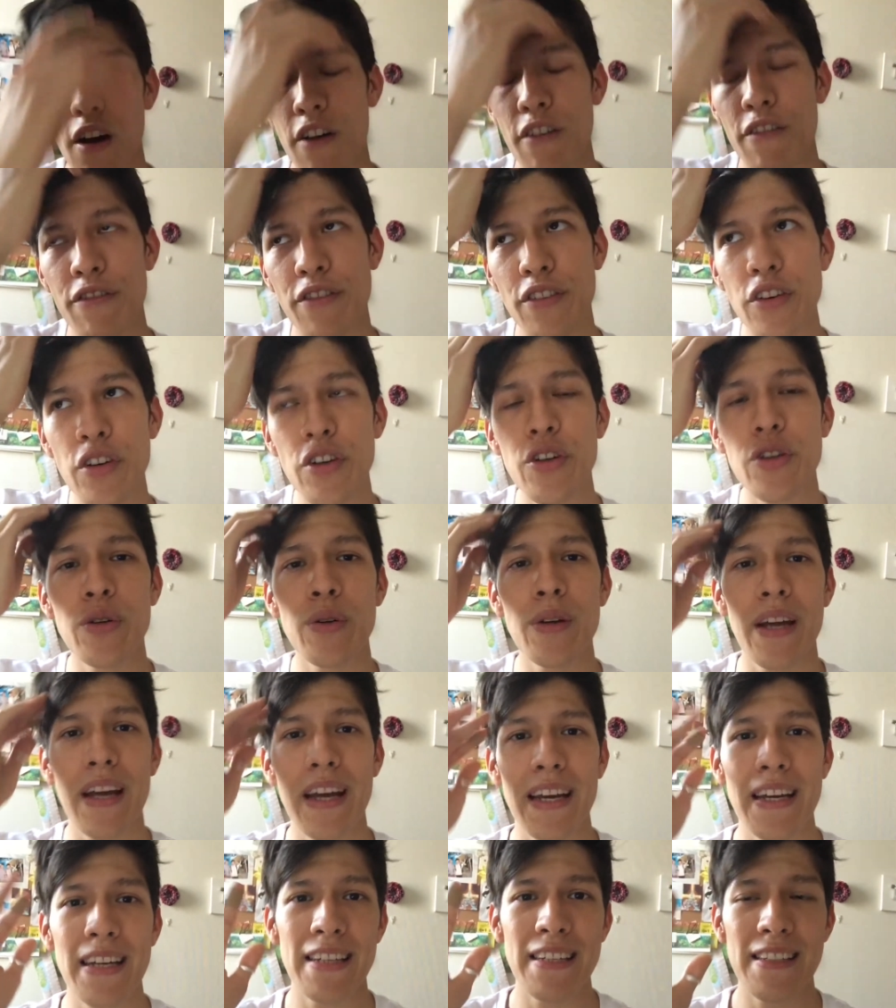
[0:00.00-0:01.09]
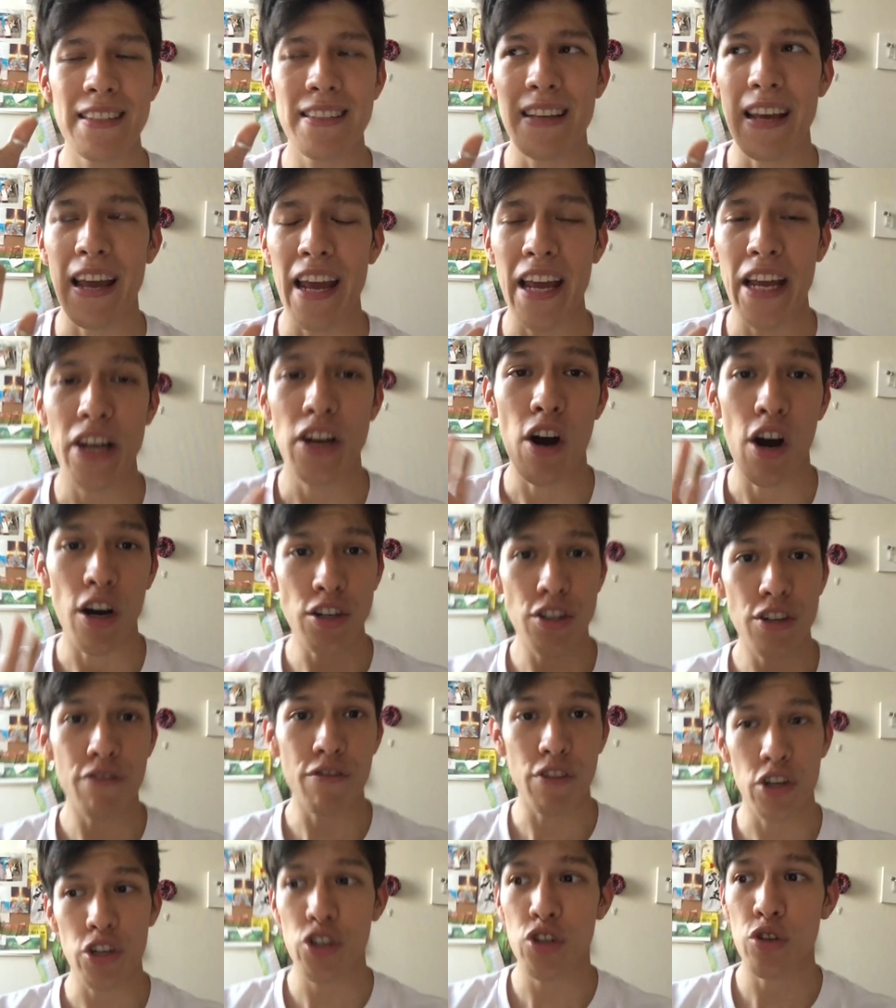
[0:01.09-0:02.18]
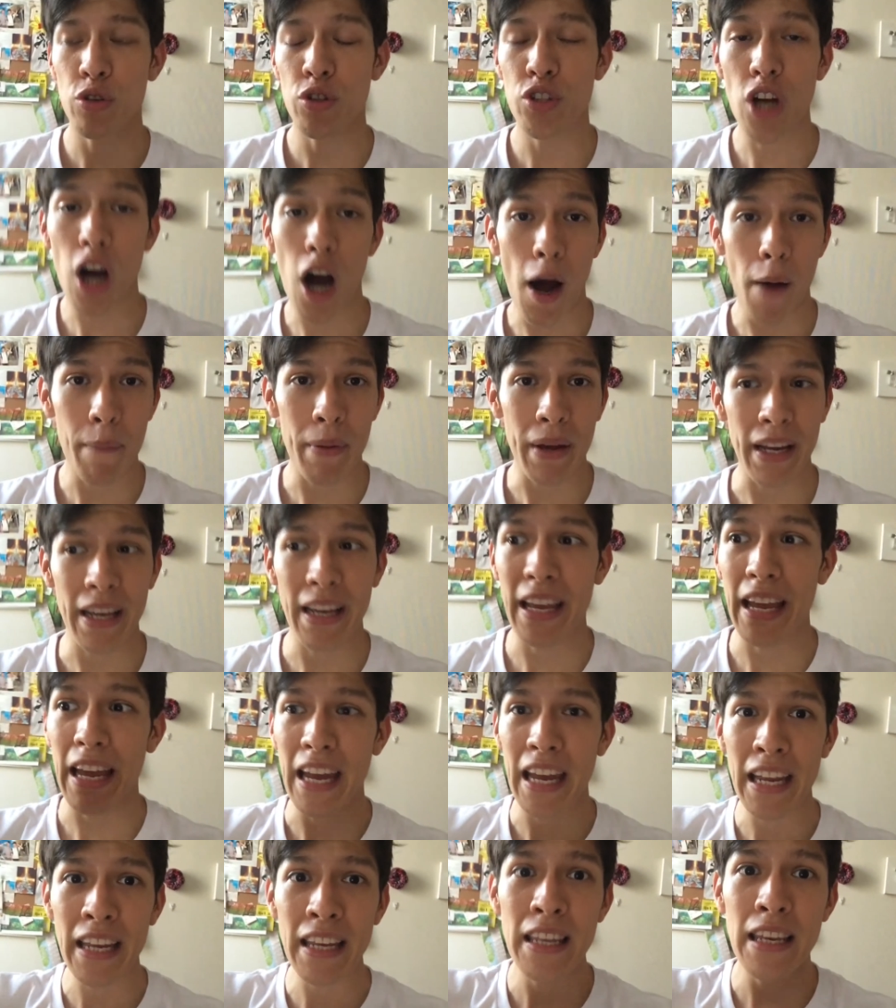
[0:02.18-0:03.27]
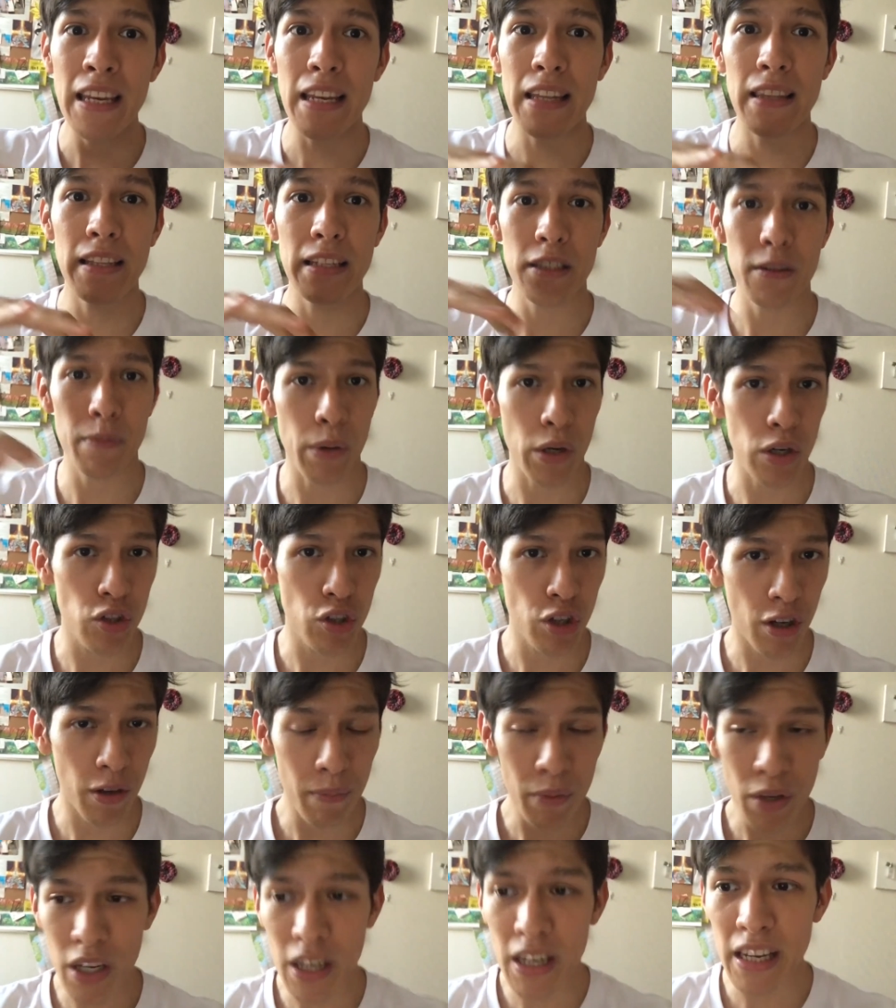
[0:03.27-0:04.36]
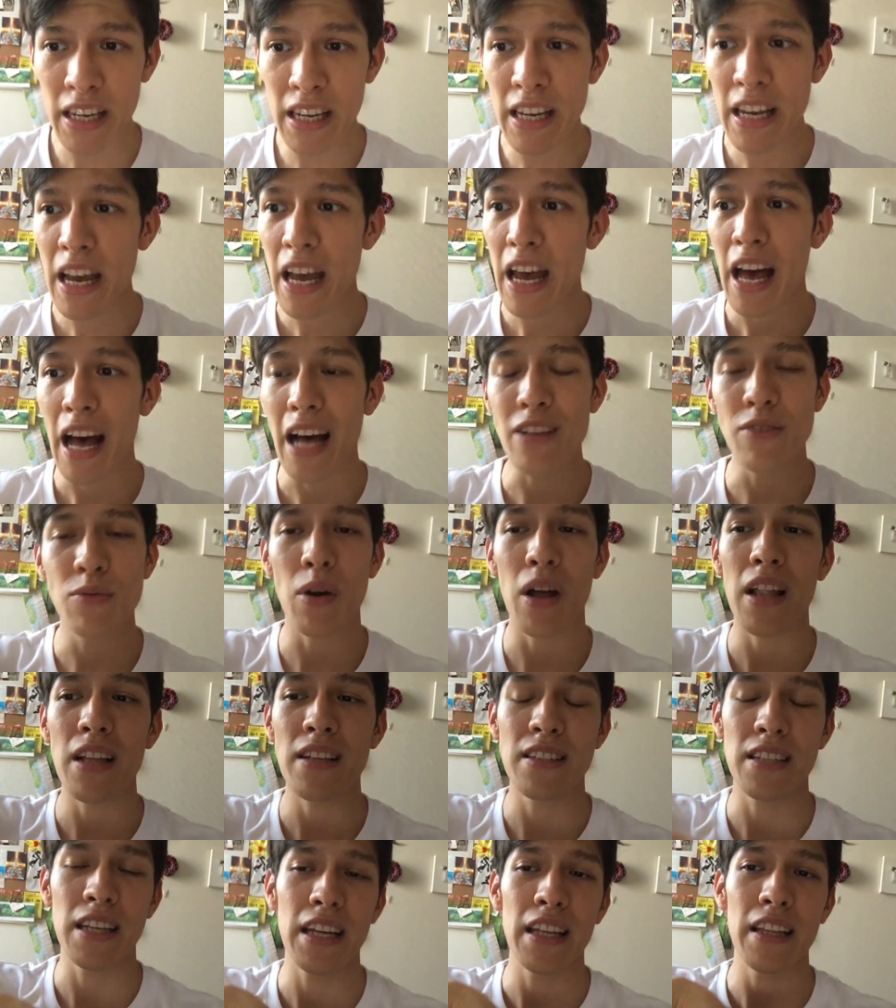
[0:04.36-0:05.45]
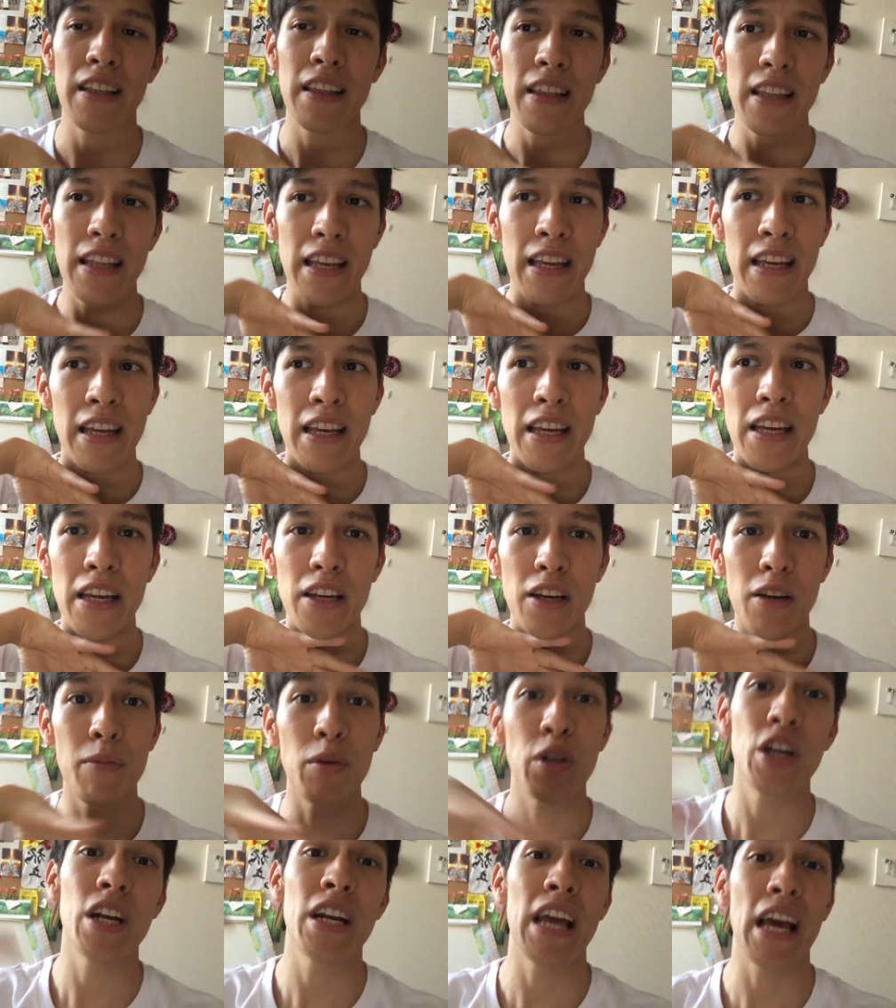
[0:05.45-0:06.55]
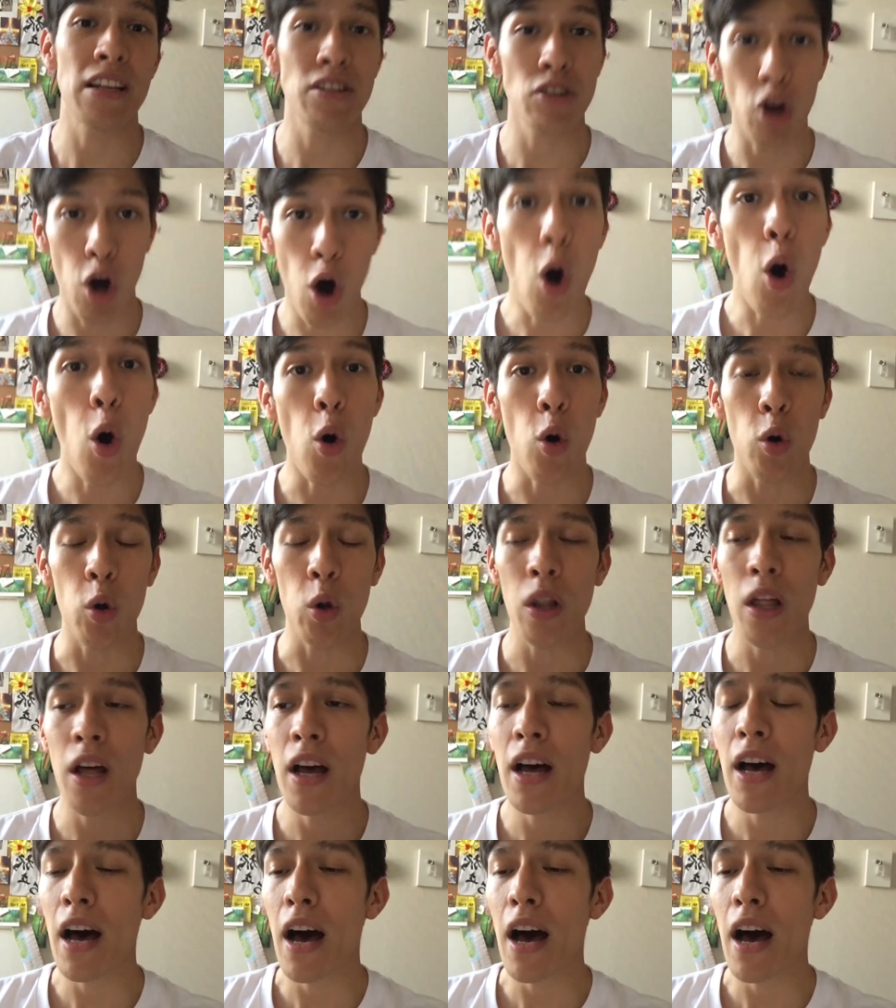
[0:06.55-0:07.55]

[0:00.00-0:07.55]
Food is a controversial topic in the spiritual community as well as in the community as a whole,